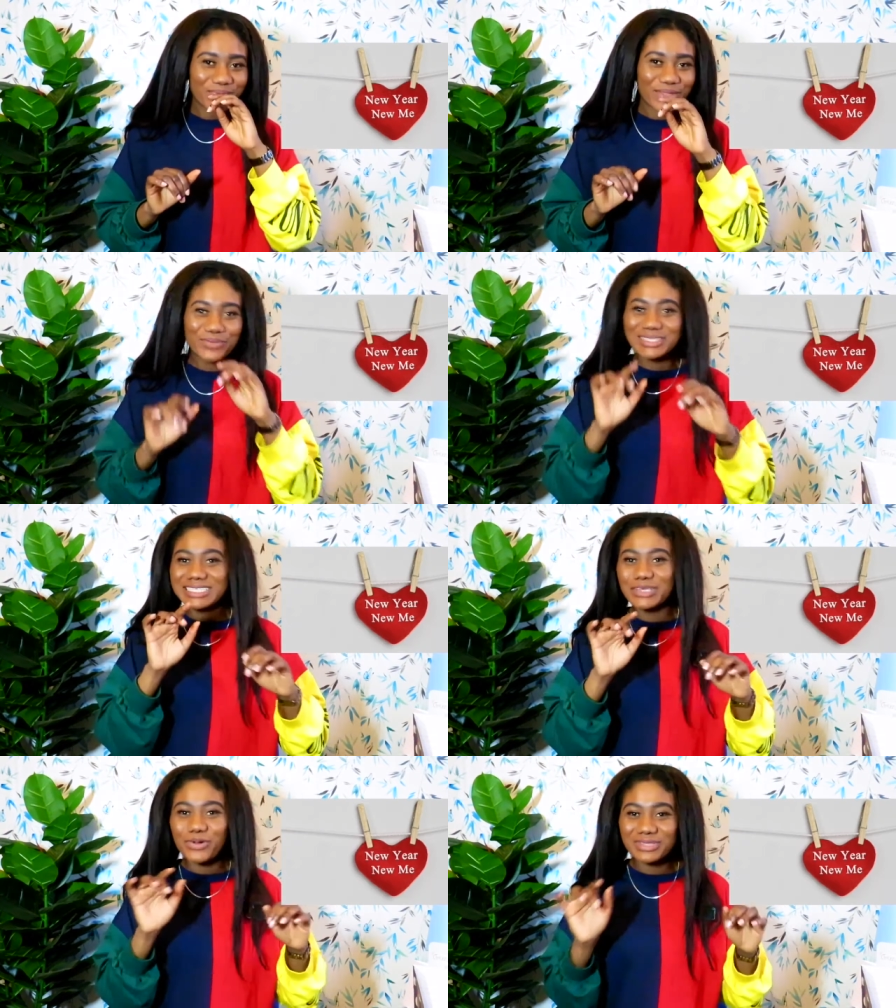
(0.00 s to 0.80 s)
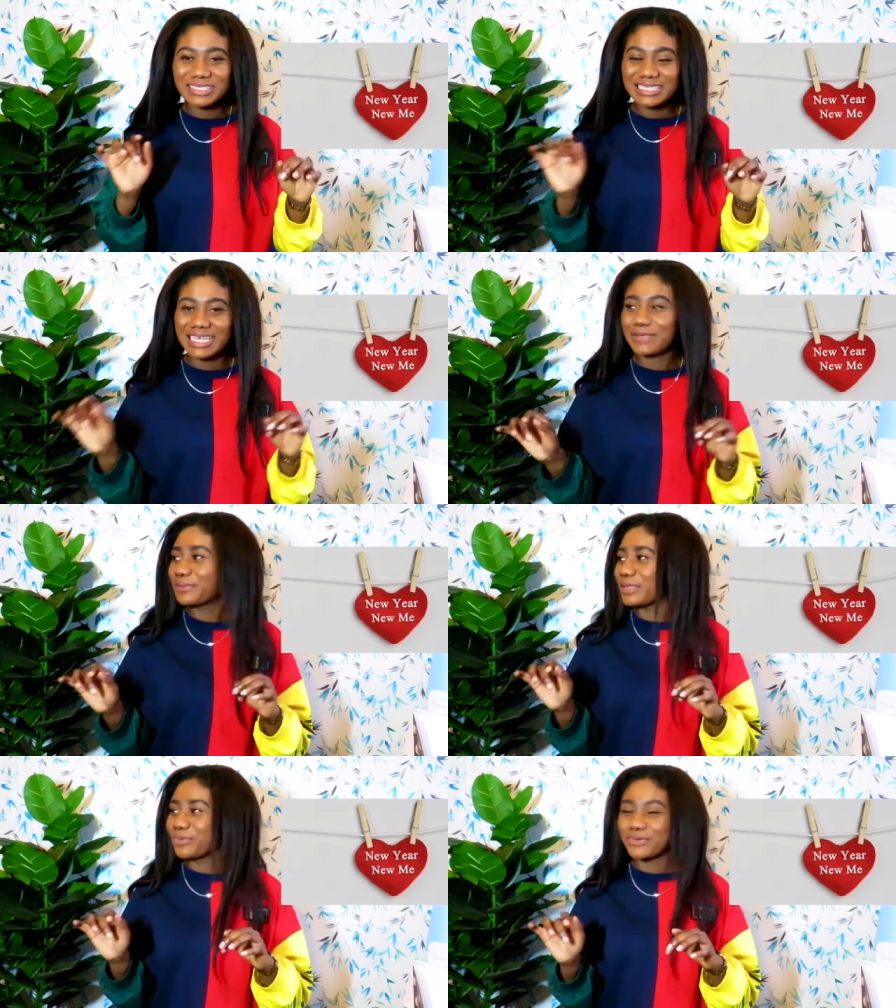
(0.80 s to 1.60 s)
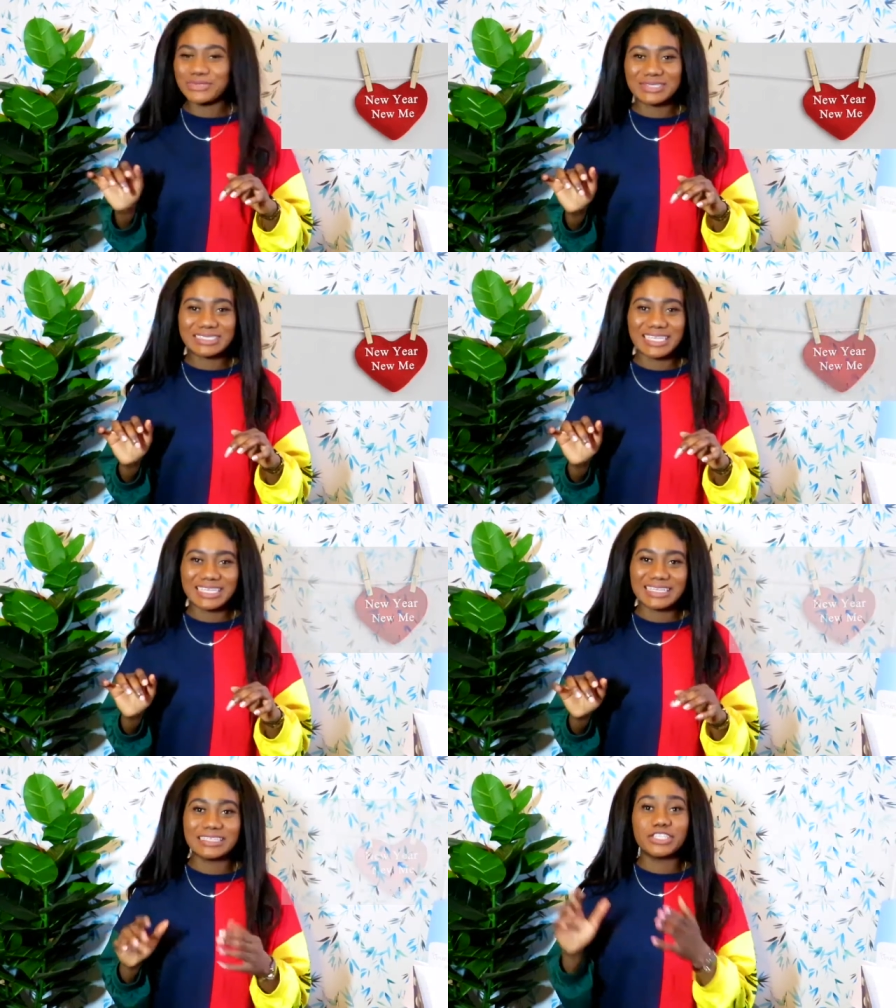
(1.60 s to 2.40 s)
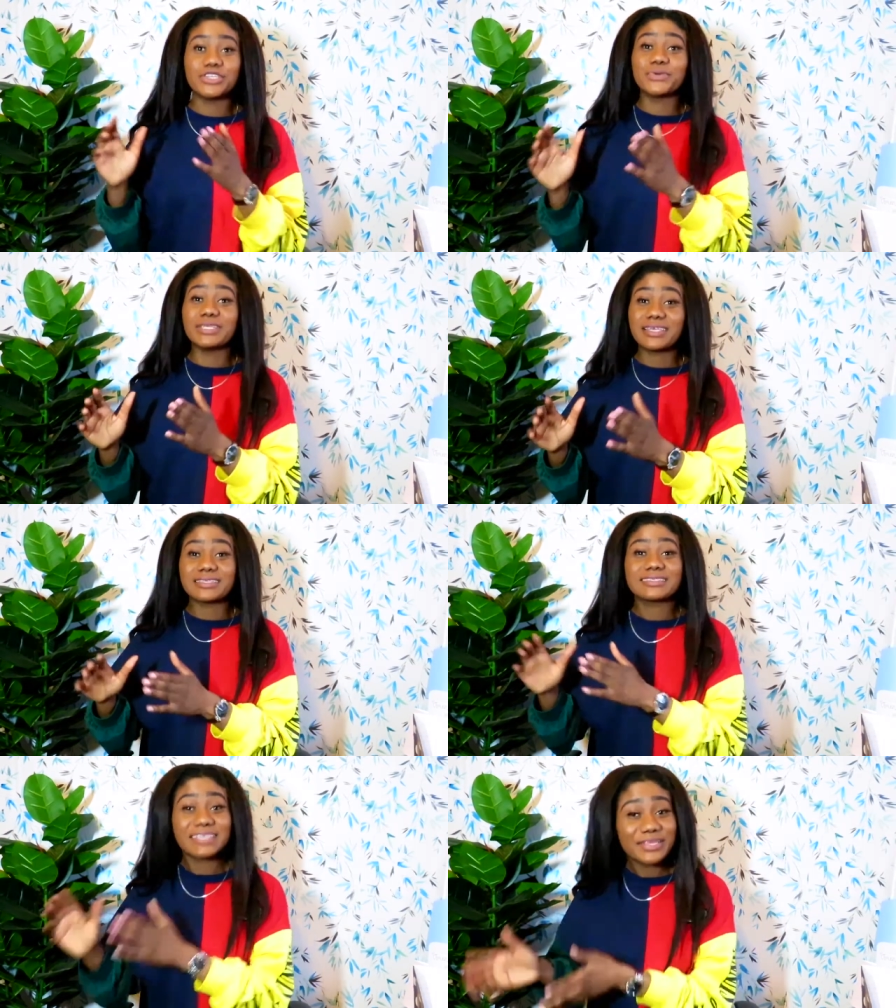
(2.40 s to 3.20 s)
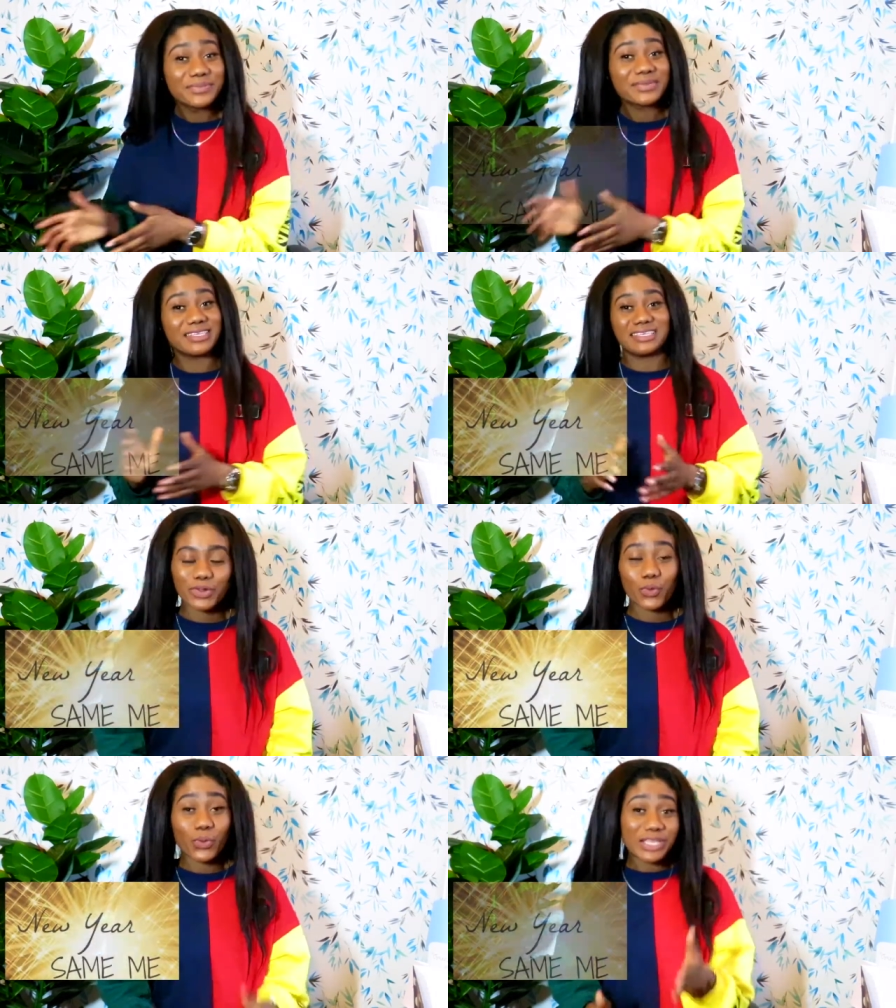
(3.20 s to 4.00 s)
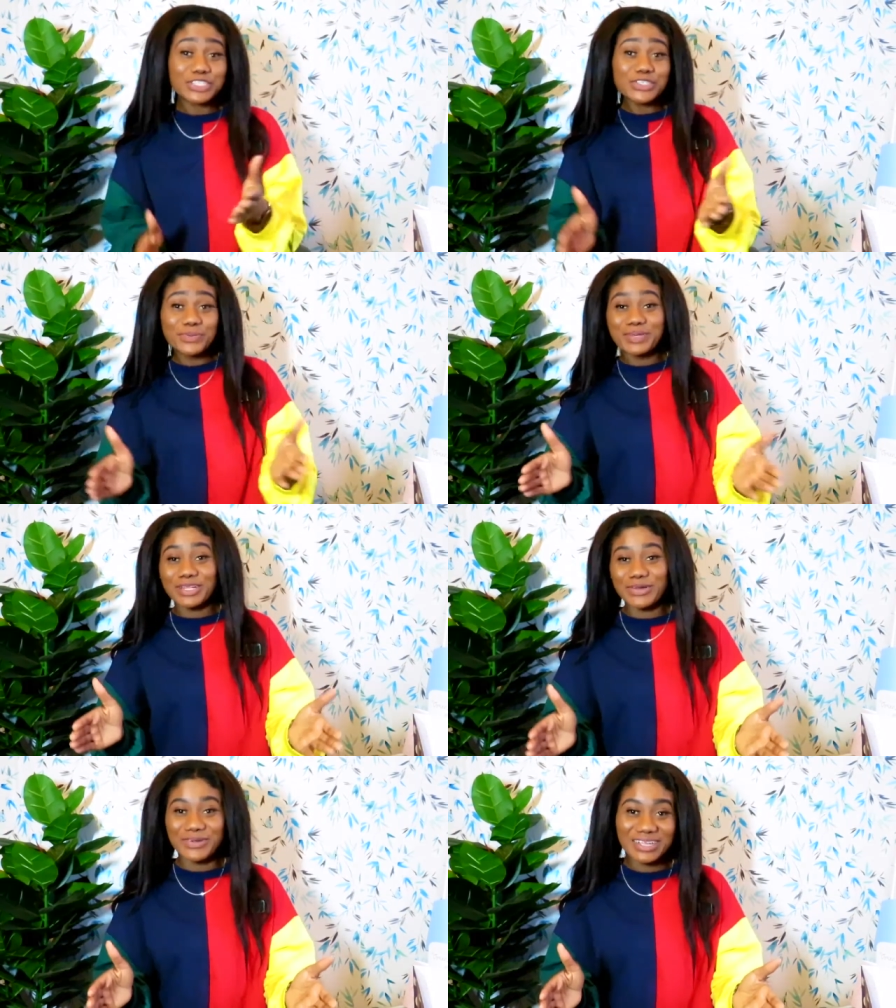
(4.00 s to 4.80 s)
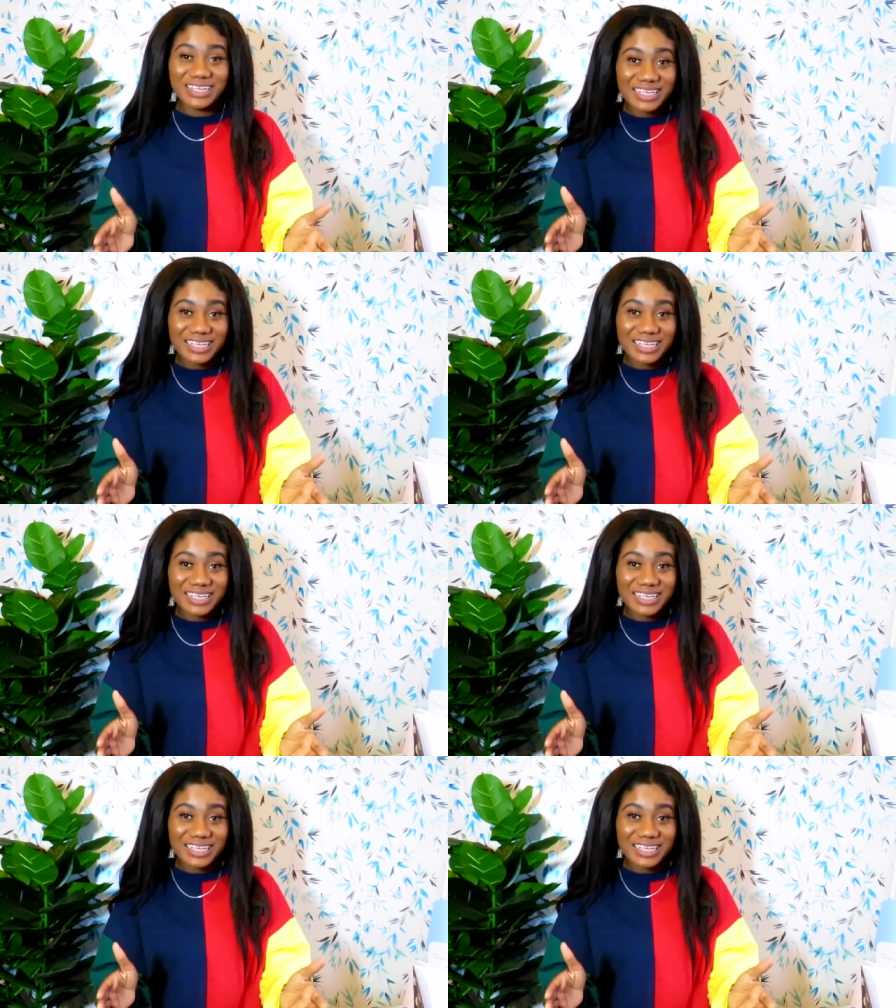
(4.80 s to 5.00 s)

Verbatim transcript: And you see all these other people also saying, New Year, Same Me. Where do you belong?